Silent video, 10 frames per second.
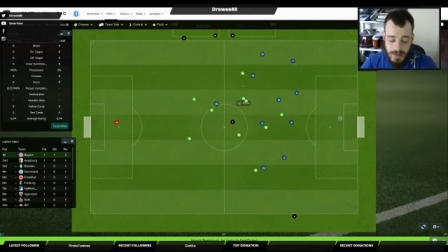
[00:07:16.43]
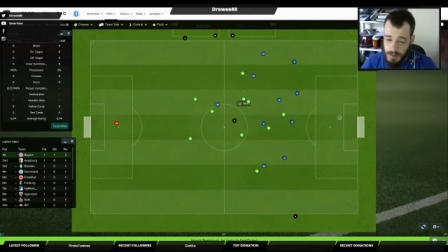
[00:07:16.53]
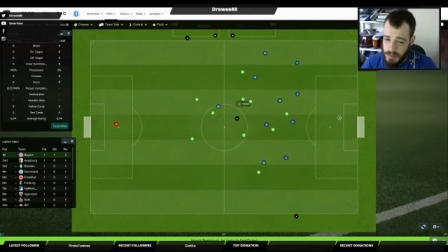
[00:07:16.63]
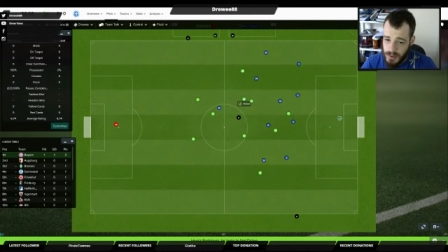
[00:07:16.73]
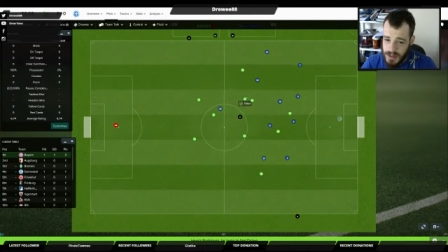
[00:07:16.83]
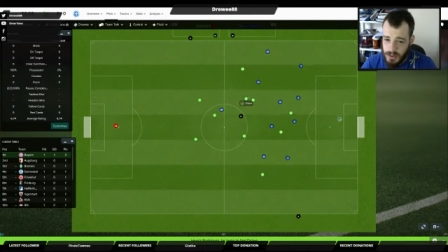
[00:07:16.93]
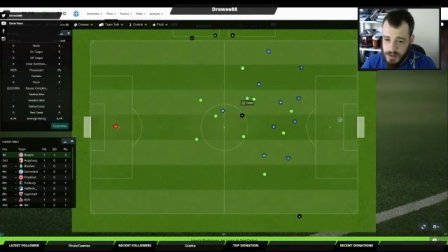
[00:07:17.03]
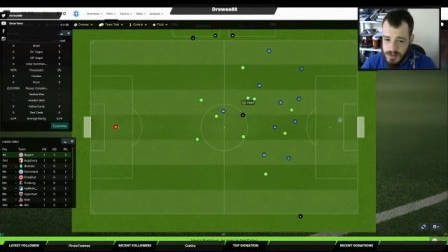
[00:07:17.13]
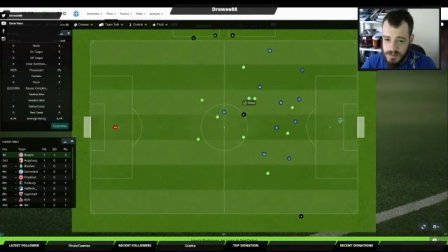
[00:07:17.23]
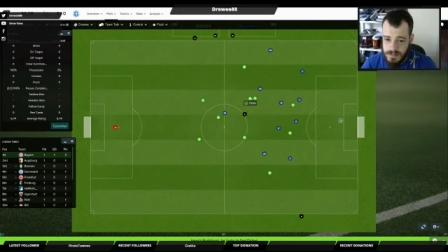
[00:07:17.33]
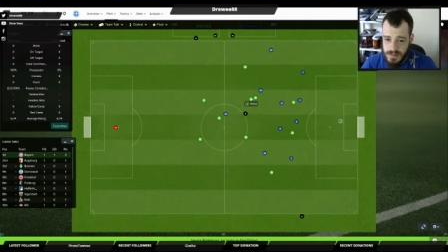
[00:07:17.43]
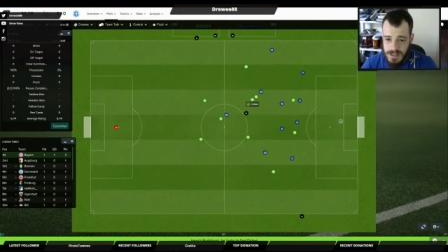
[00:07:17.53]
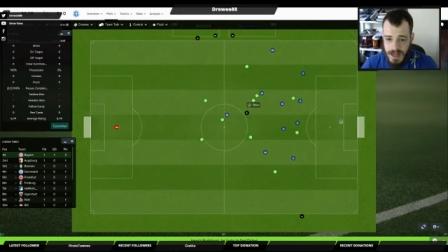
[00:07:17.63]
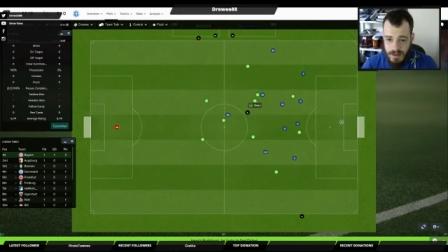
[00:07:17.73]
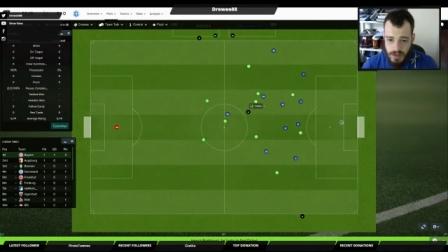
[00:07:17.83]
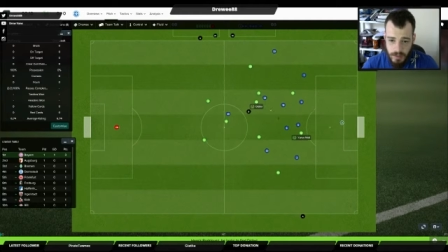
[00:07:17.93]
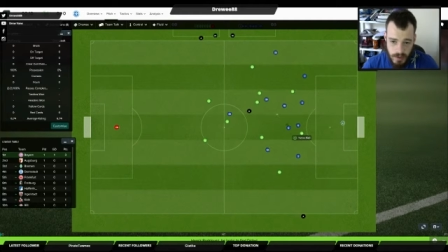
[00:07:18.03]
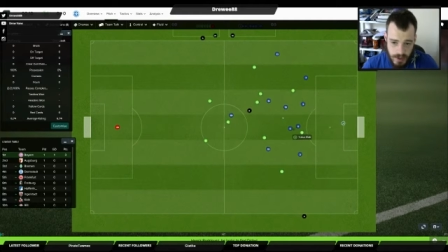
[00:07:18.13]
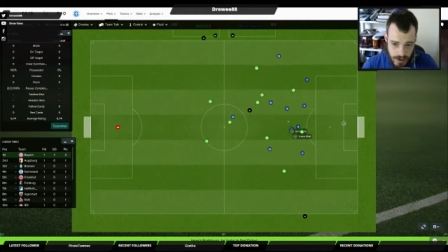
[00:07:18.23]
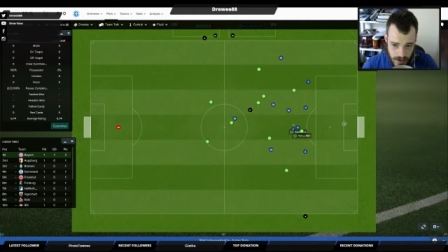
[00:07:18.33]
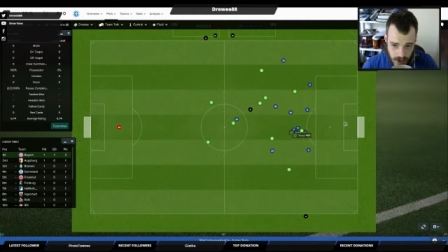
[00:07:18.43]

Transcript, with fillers: that'd be pretty awesome. Didavi on the ball here.